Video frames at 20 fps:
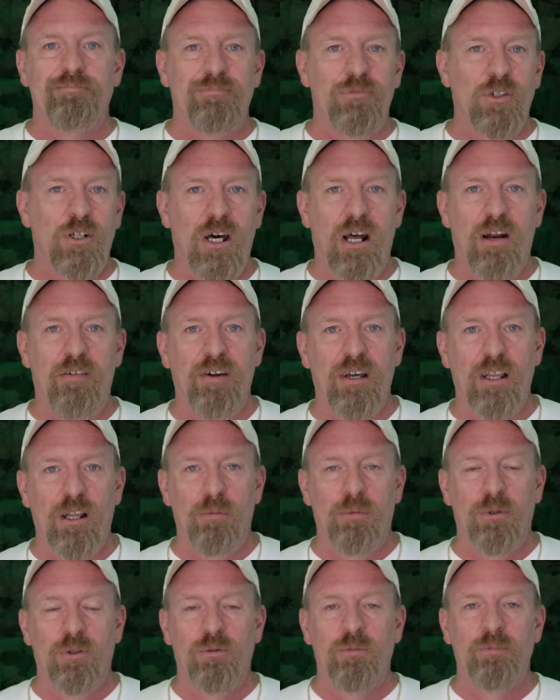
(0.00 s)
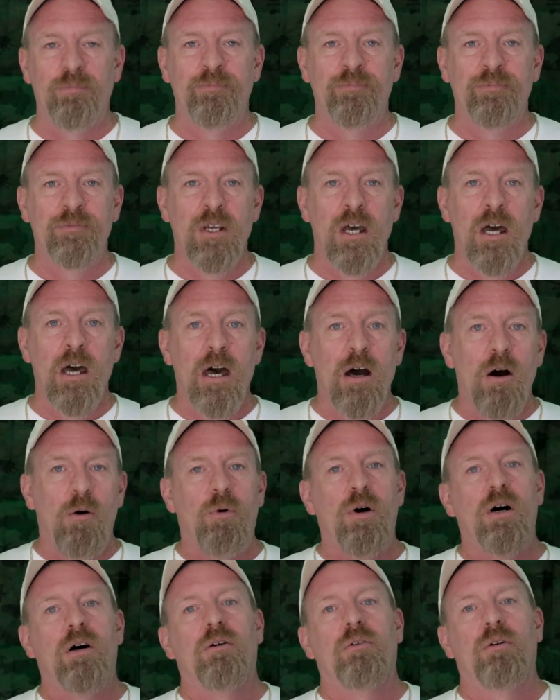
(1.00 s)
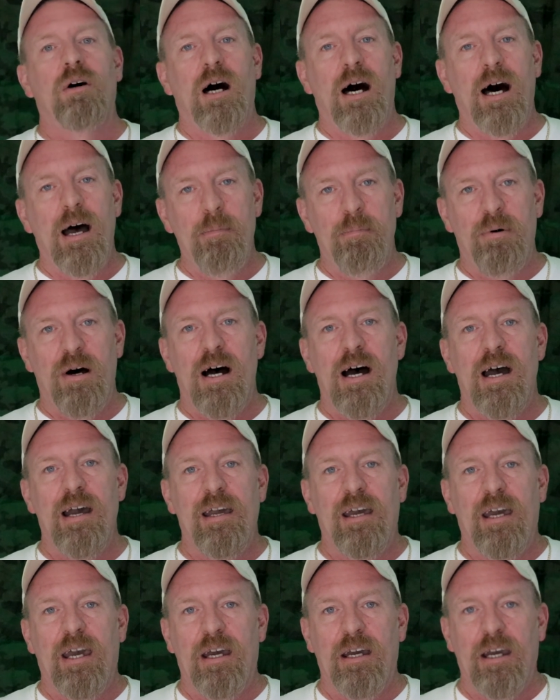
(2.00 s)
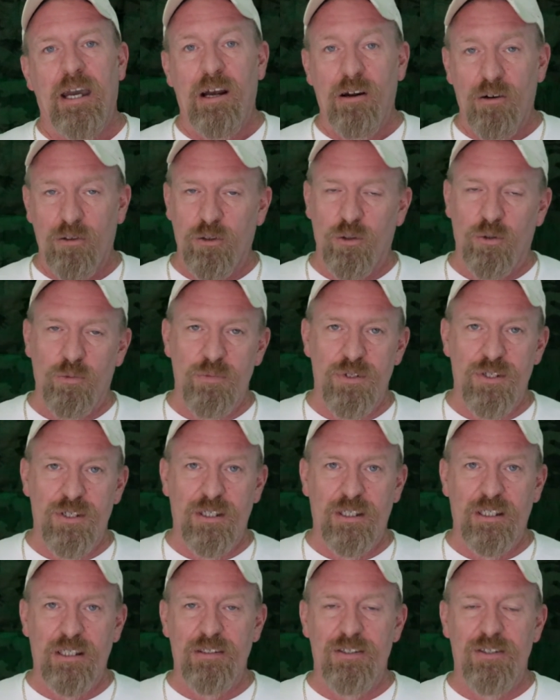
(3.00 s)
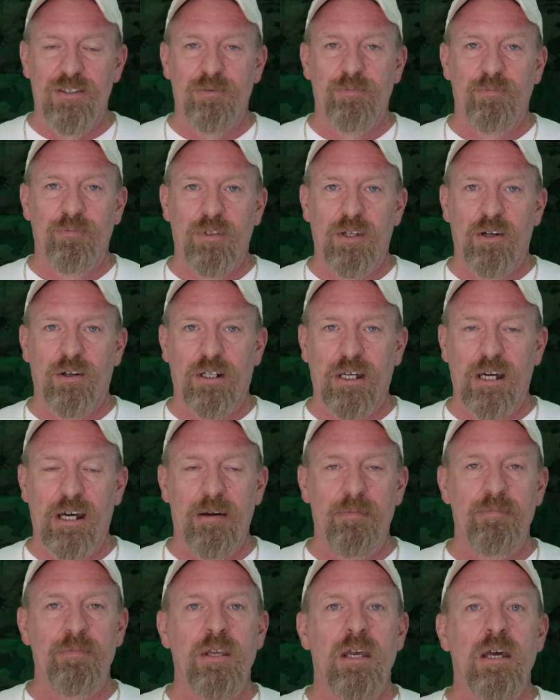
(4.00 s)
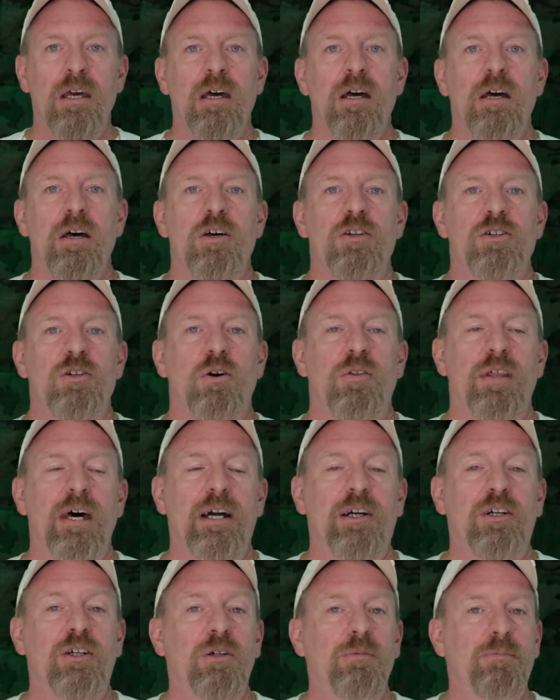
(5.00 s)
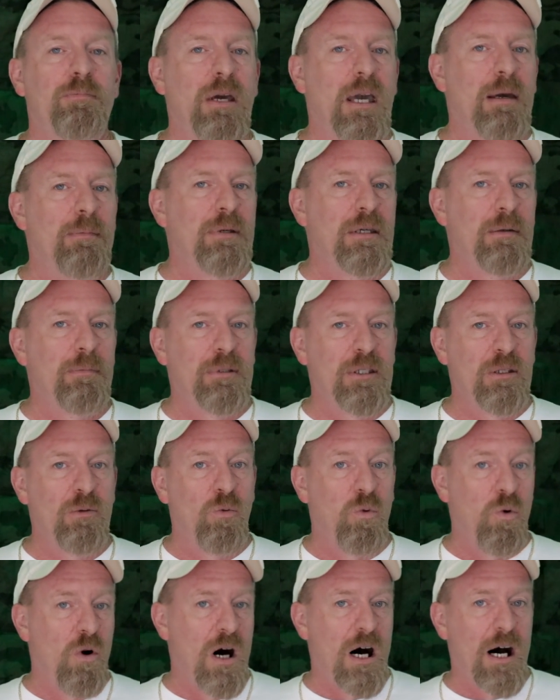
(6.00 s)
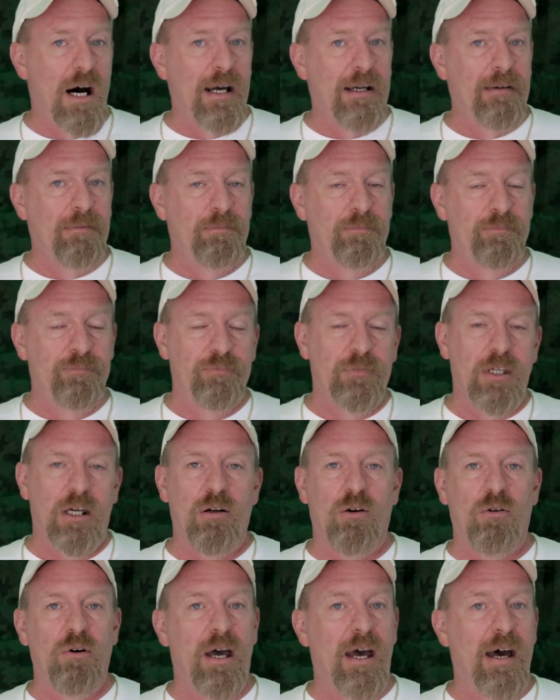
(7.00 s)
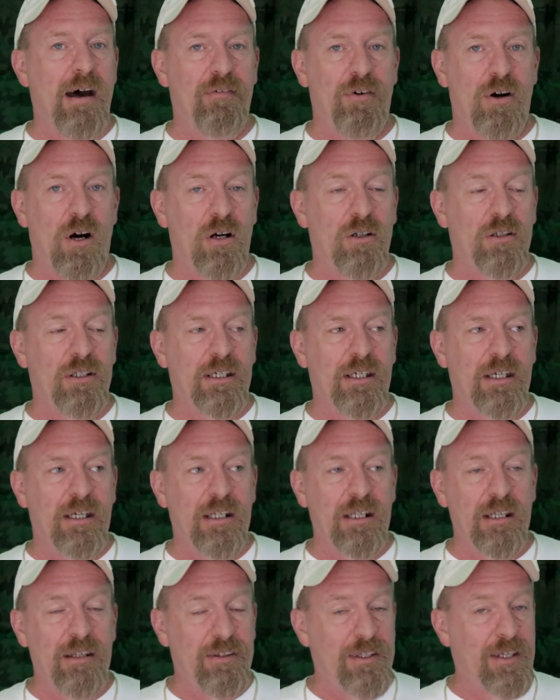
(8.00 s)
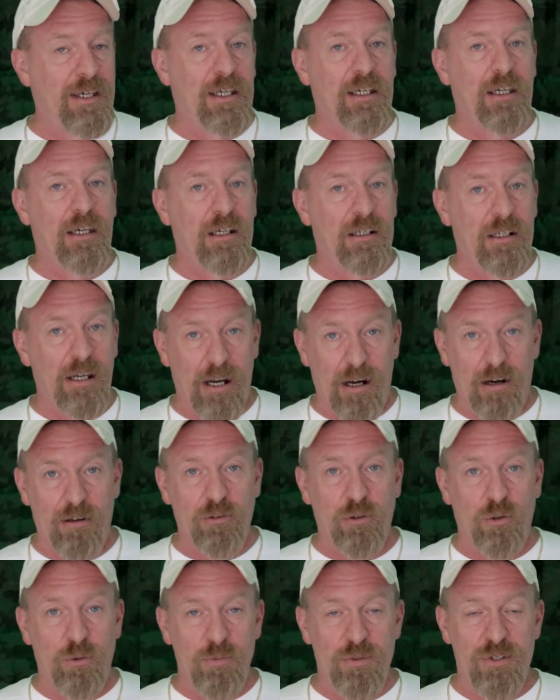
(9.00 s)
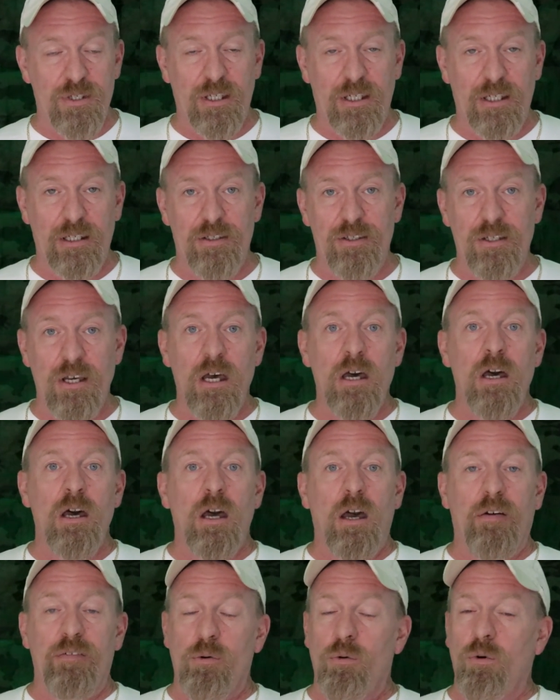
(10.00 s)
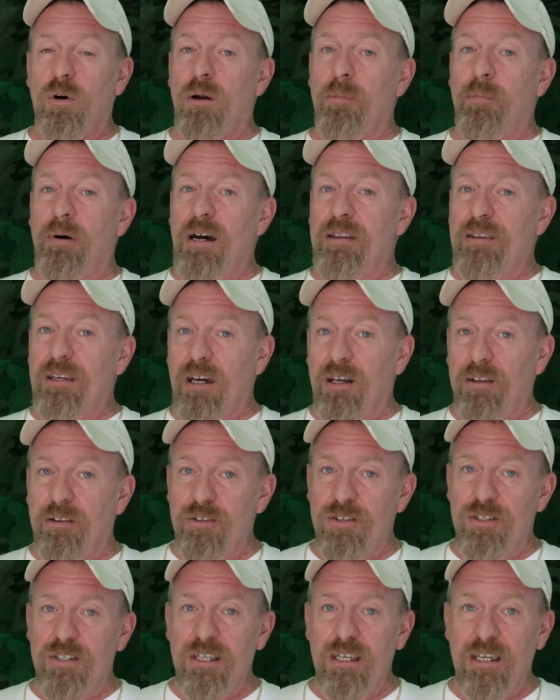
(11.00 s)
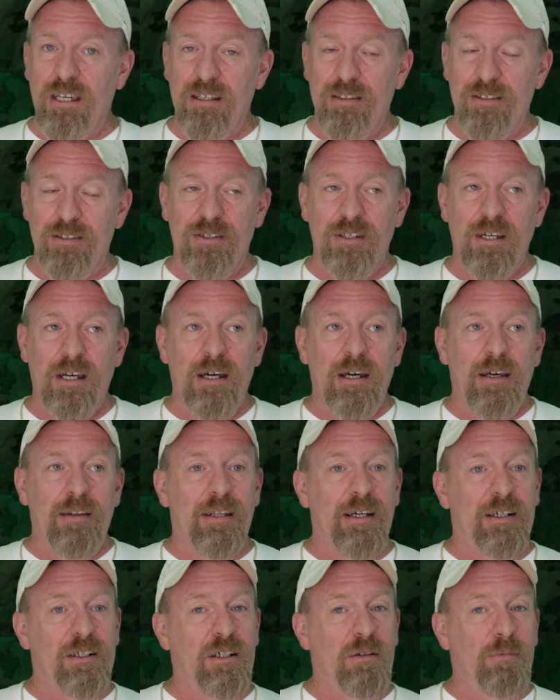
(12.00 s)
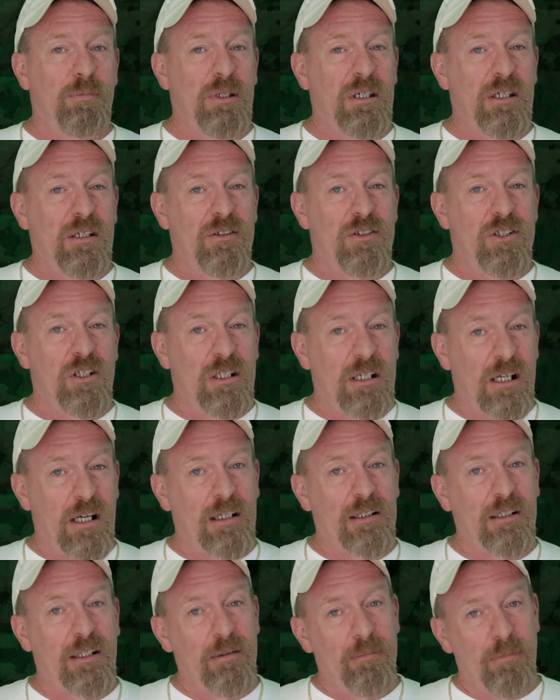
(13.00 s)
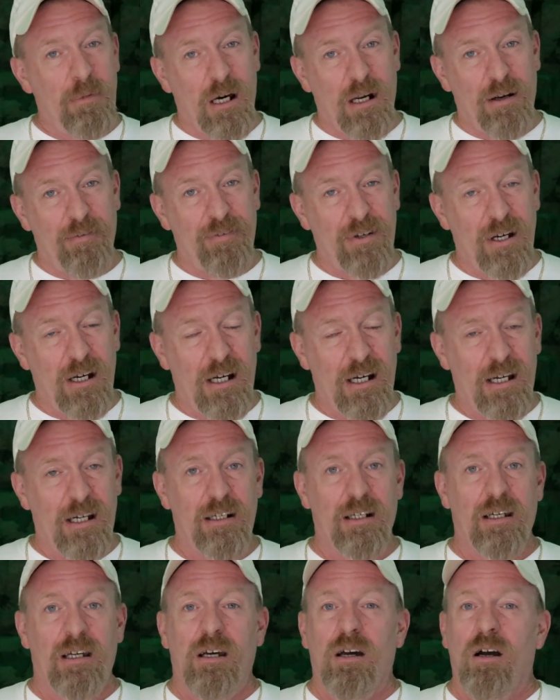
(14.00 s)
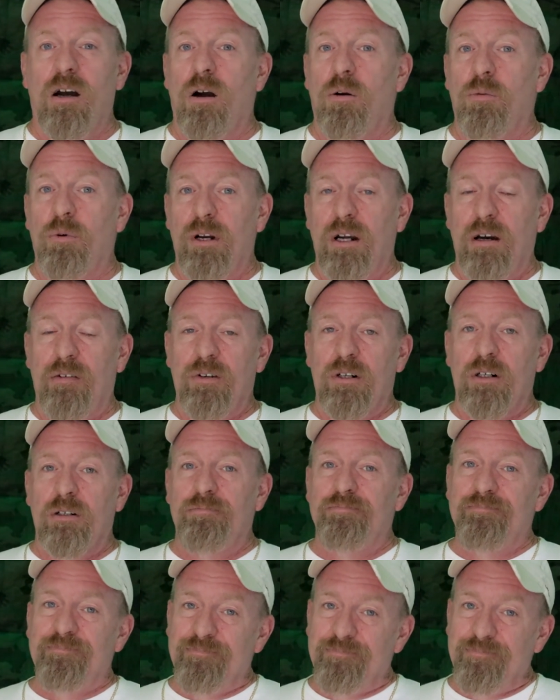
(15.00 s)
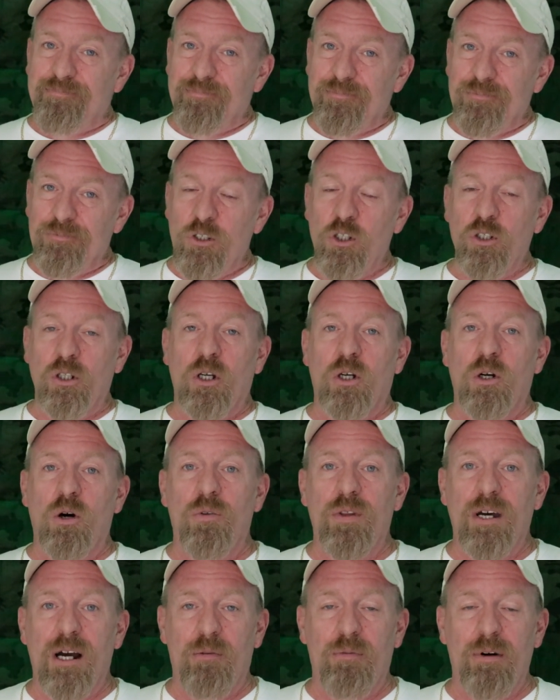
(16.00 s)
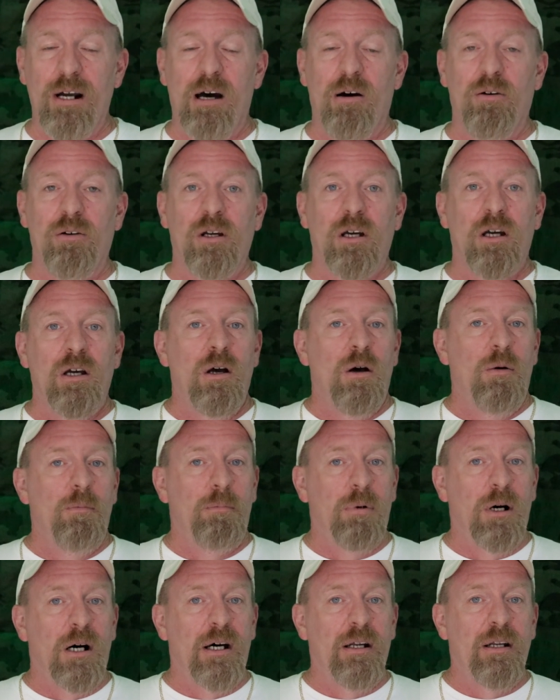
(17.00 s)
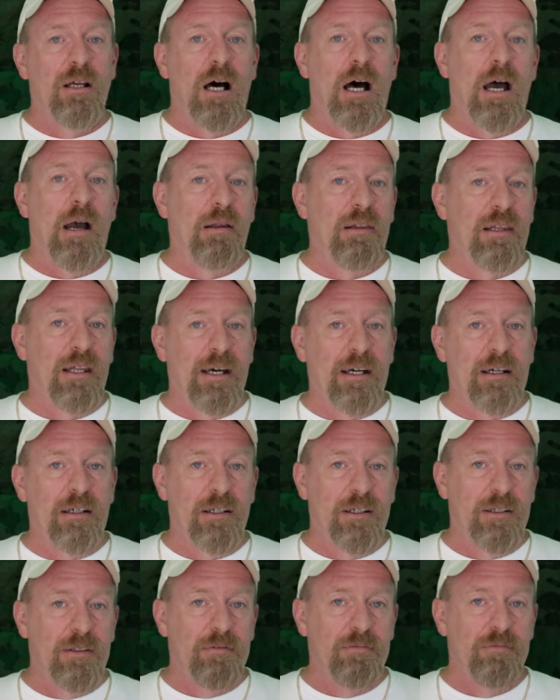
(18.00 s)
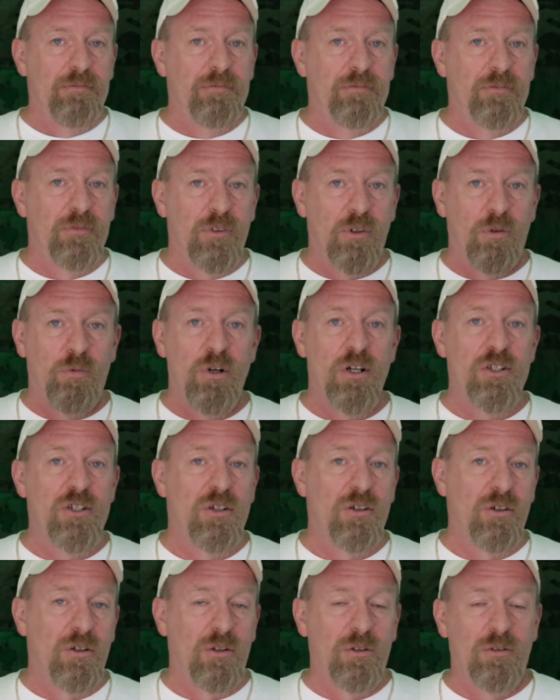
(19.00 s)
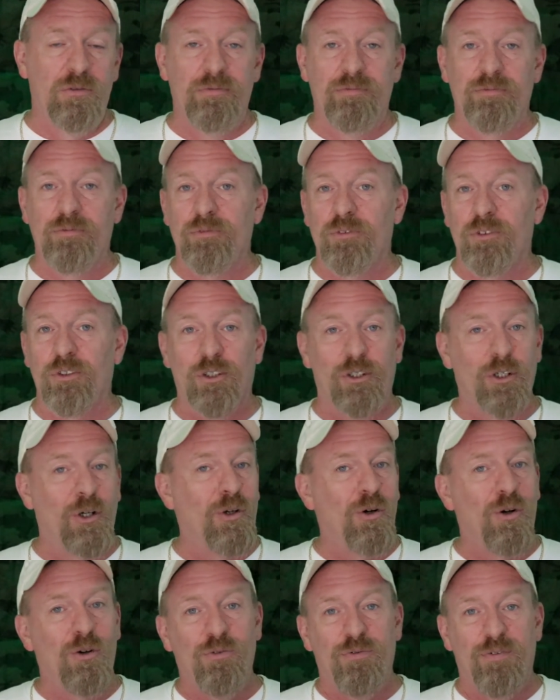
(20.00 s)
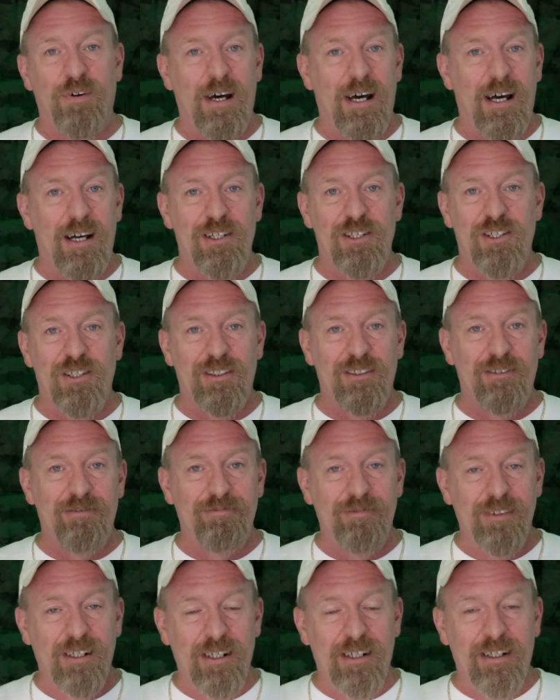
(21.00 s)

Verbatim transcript: they're not available. Well, I buy heirloom seeds, okay? So that could maybe be why they don't have hardly anything in heirloom seeds. If you want to buy the other seeds that could be genetically modified or whatever, you can go that route, but I like the original, good old-fashioned